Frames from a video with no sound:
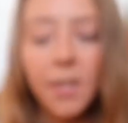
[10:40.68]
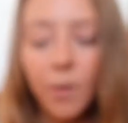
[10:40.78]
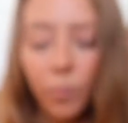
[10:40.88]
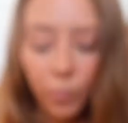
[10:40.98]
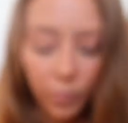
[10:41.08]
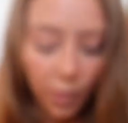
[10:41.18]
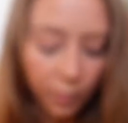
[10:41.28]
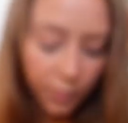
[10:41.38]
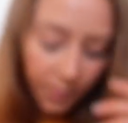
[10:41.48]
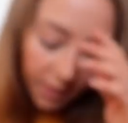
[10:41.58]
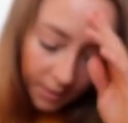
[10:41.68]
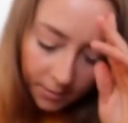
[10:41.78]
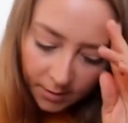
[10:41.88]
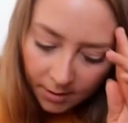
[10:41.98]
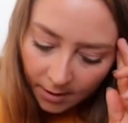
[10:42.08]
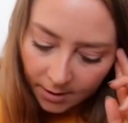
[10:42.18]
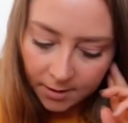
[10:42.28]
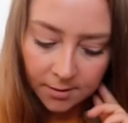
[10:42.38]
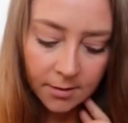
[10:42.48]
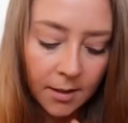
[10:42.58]
that goes with this
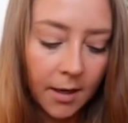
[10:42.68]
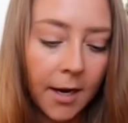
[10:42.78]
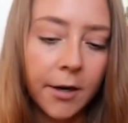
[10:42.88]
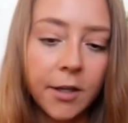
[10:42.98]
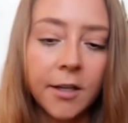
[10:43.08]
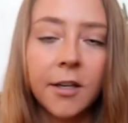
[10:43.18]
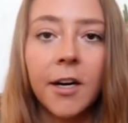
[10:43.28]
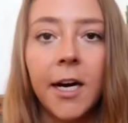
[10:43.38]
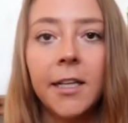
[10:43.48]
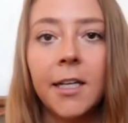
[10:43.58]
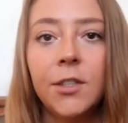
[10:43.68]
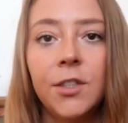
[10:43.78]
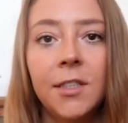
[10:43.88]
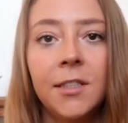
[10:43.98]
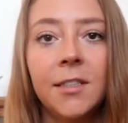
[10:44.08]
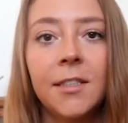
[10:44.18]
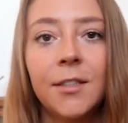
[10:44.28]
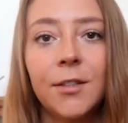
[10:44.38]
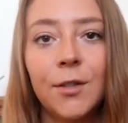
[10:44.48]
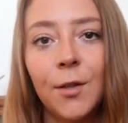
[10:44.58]
is, how do you get your eyelashes
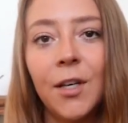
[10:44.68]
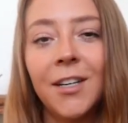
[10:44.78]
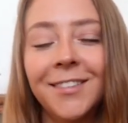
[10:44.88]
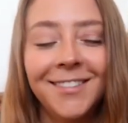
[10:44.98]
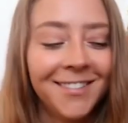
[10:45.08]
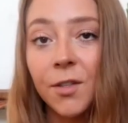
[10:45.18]
so long?